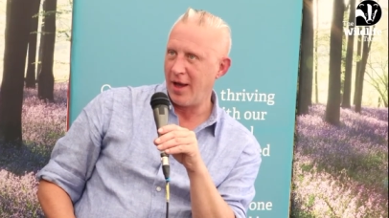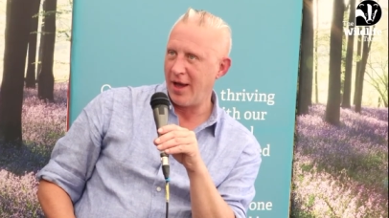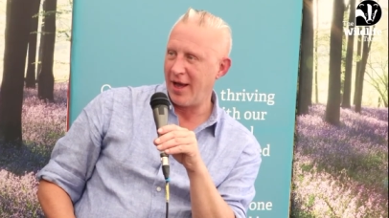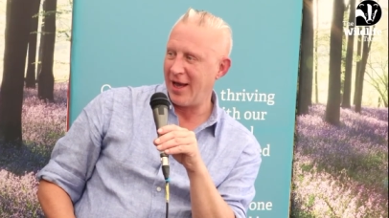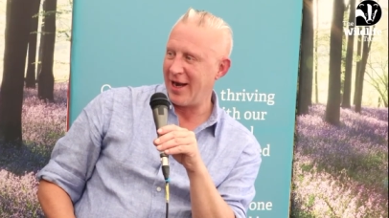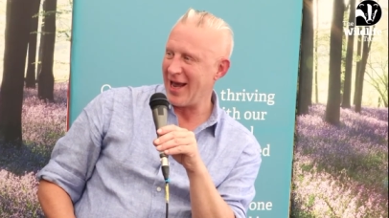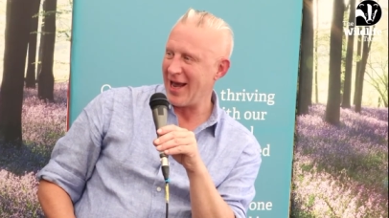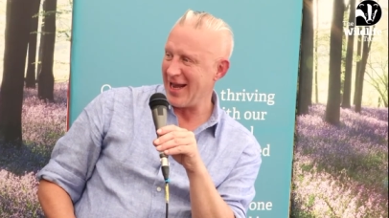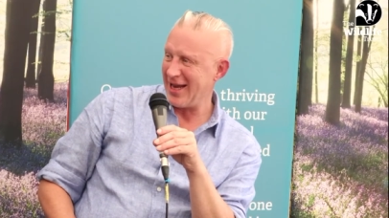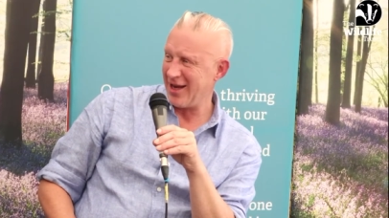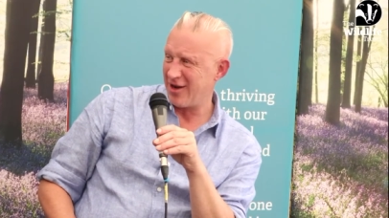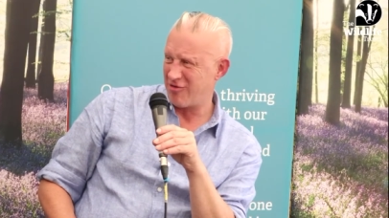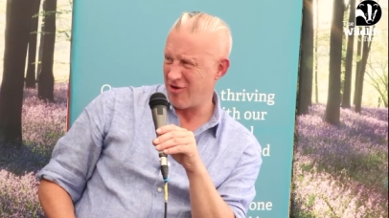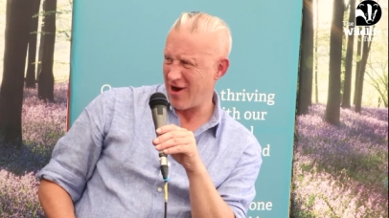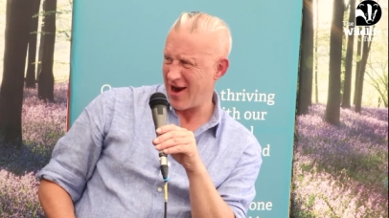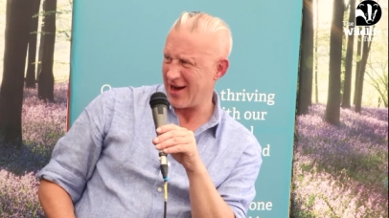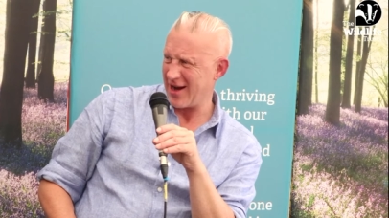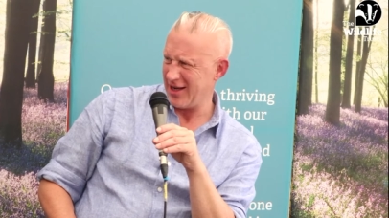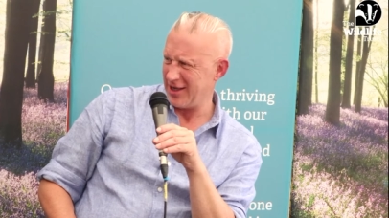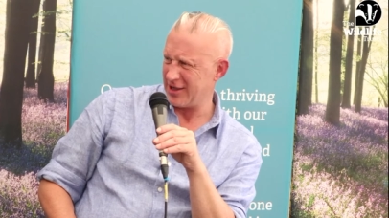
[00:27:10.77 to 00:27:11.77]
It ain't
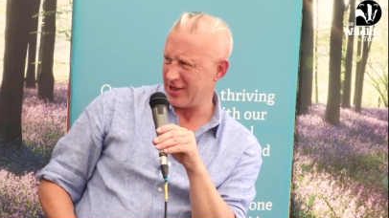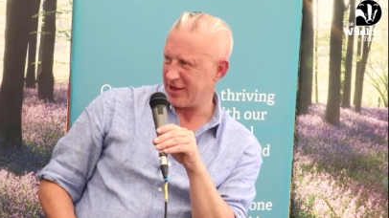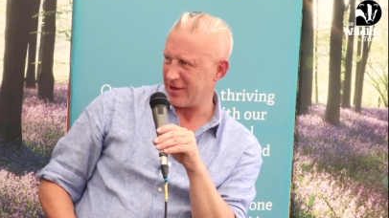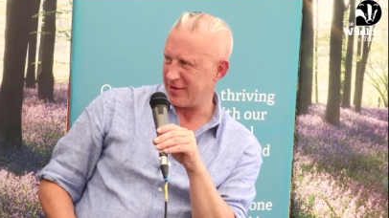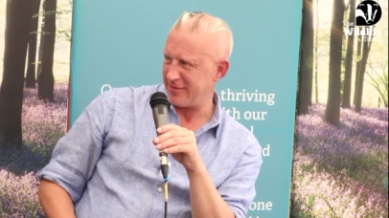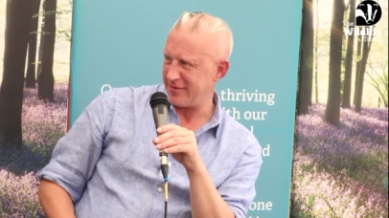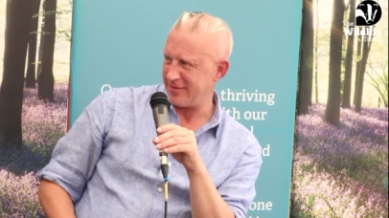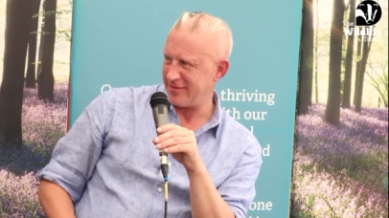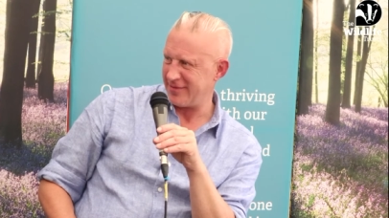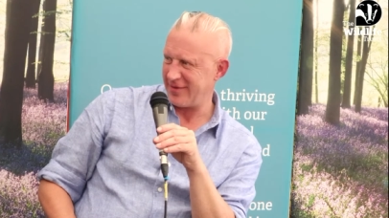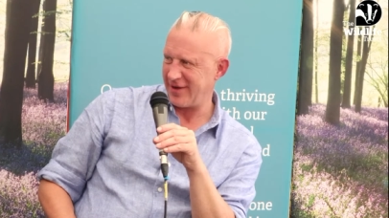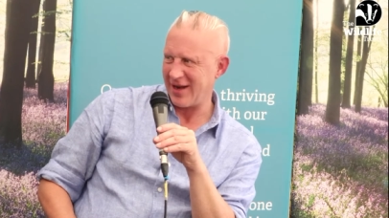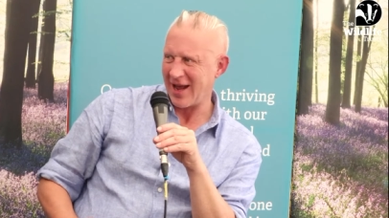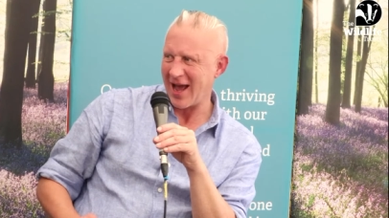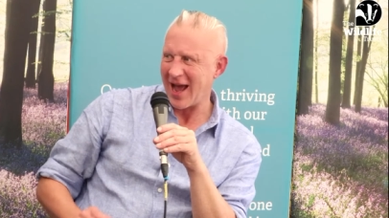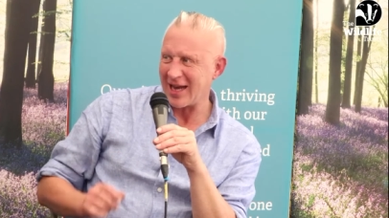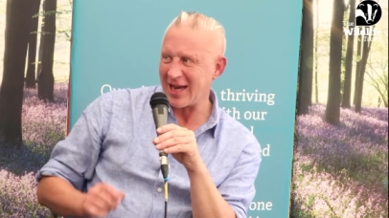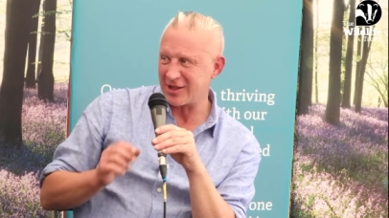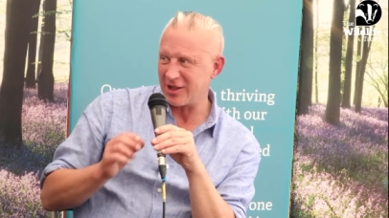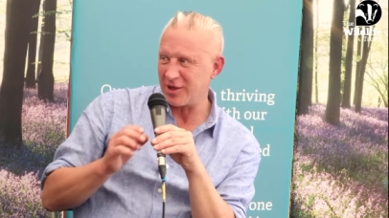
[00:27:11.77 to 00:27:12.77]
great, is it? It
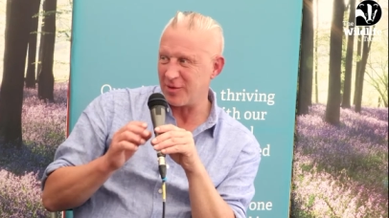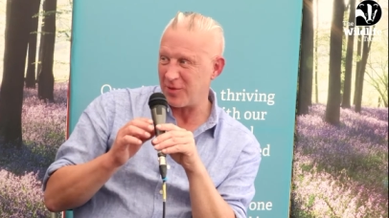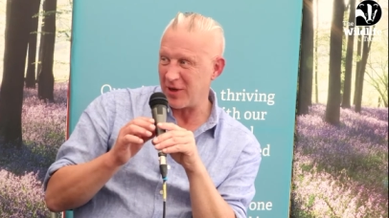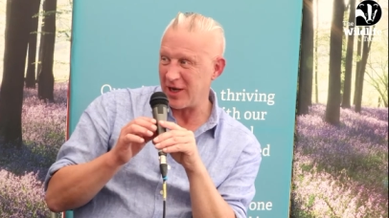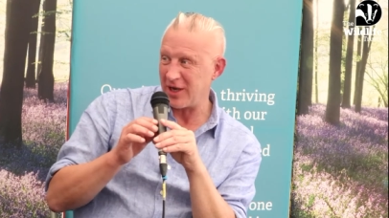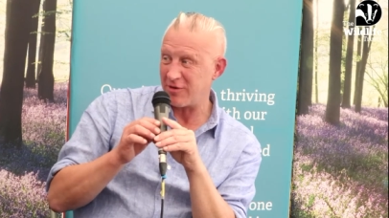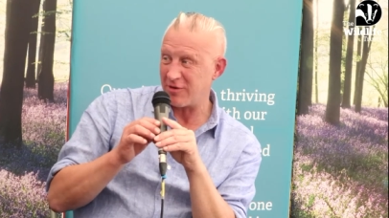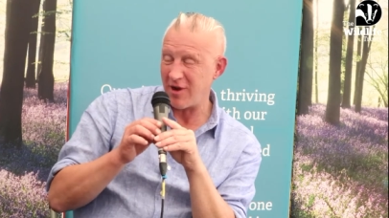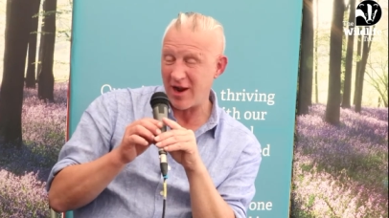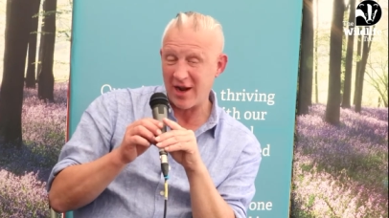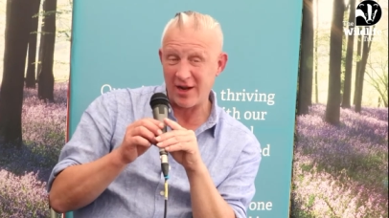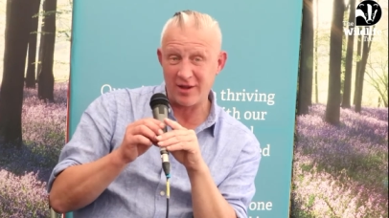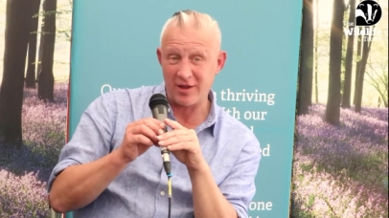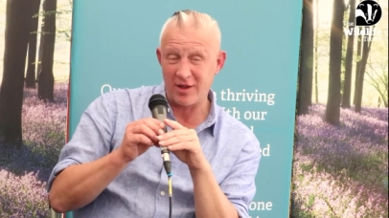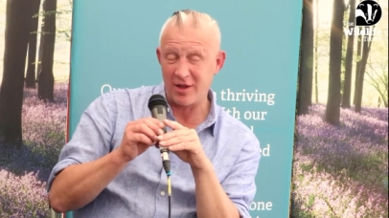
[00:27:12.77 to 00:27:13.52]
hasn't been great.